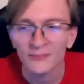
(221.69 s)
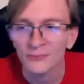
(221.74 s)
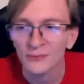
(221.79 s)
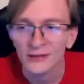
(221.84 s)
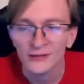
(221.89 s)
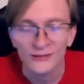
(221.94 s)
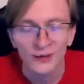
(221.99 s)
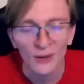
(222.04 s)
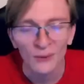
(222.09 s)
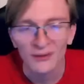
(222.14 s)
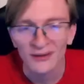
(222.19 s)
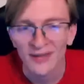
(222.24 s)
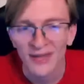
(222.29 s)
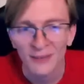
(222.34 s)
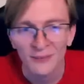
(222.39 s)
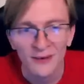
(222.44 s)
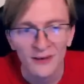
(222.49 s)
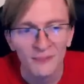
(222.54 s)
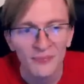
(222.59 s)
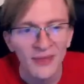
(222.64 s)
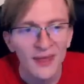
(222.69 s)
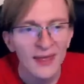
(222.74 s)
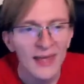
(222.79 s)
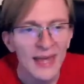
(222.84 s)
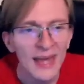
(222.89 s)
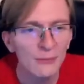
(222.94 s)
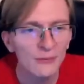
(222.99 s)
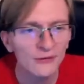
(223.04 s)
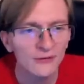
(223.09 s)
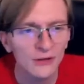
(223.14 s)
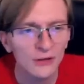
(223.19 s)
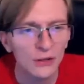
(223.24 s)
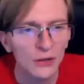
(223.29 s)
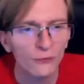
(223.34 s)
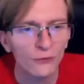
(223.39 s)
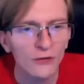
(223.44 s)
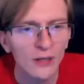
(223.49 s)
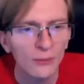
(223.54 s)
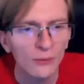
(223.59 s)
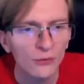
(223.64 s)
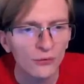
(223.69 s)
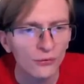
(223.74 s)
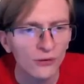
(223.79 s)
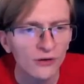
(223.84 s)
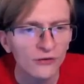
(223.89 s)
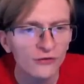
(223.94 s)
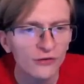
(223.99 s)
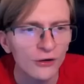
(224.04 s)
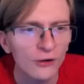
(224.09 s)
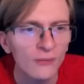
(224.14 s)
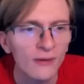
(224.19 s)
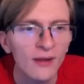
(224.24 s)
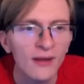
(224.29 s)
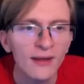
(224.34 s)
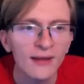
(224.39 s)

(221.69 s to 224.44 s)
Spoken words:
saw what came in, and we're just going to go for double Crunch here,